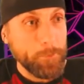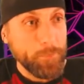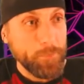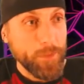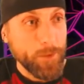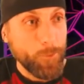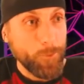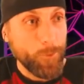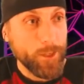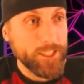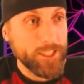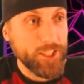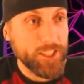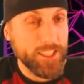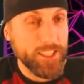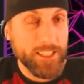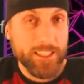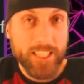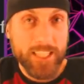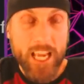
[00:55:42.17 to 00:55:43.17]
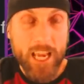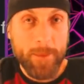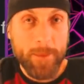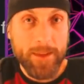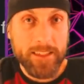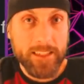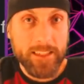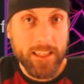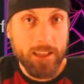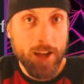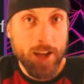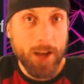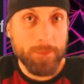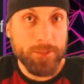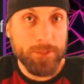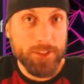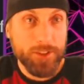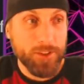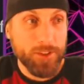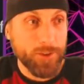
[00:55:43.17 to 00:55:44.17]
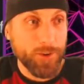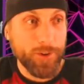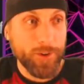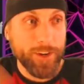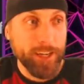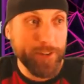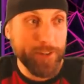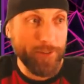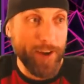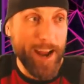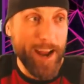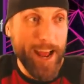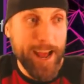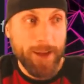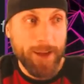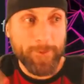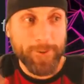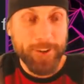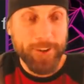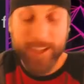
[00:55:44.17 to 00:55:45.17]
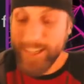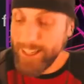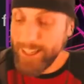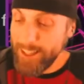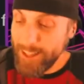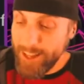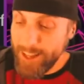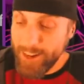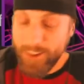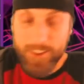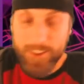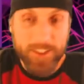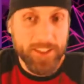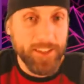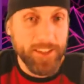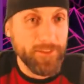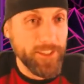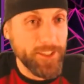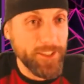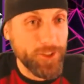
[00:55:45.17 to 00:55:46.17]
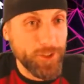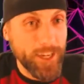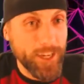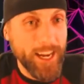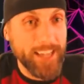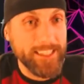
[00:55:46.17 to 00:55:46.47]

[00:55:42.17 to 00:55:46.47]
which is the same as a lobster or a crab or any of that other stuff that you guys